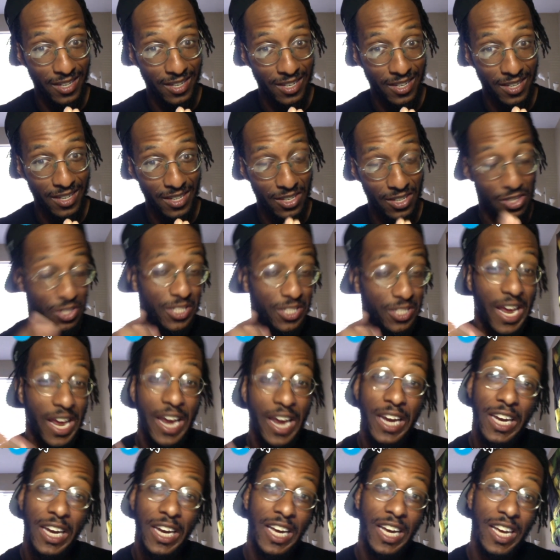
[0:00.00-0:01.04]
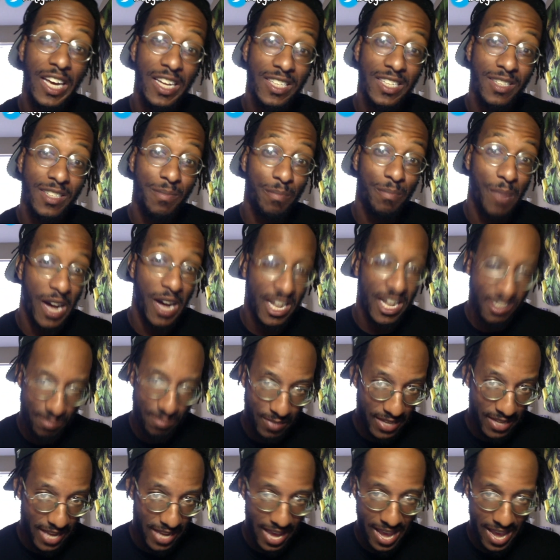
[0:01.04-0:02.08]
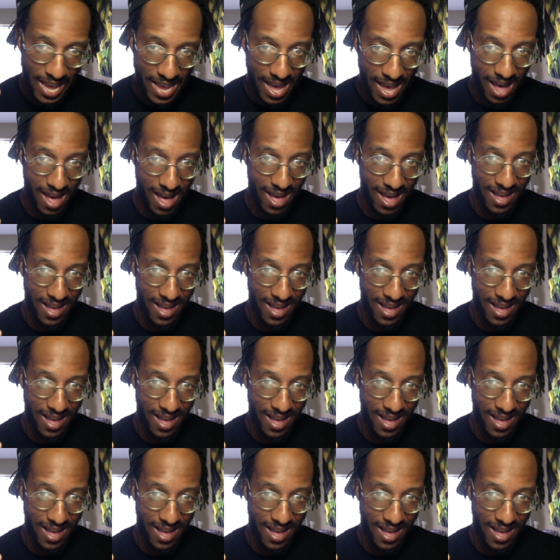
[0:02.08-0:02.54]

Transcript: They're saying it's possibly AI.